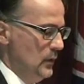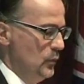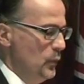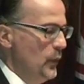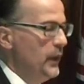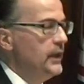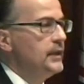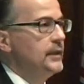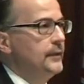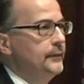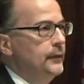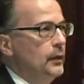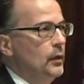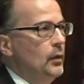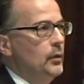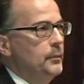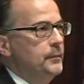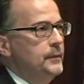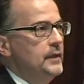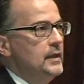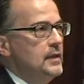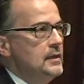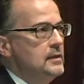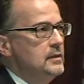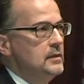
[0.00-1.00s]
we
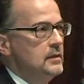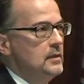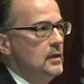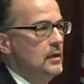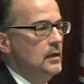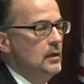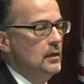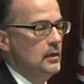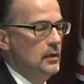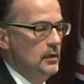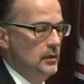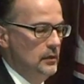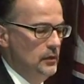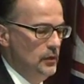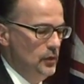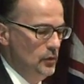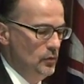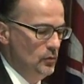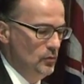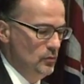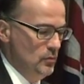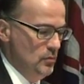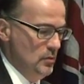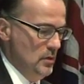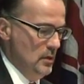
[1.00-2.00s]
develop these
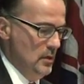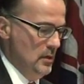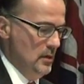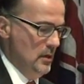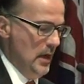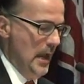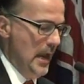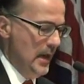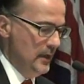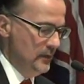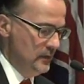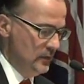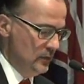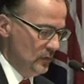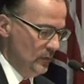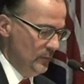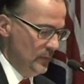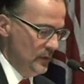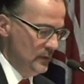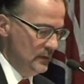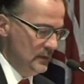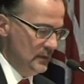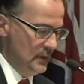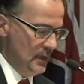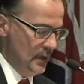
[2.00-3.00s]
new
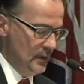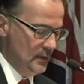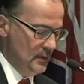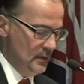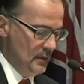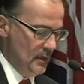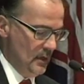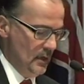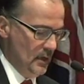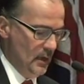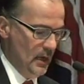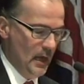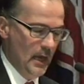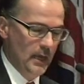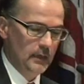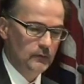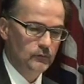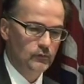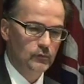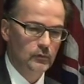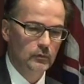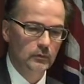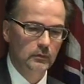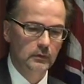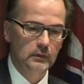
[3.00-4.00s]
instruments and
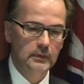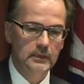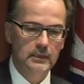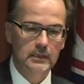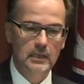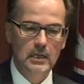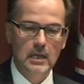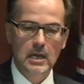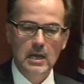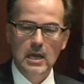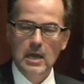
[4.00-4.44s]
rules,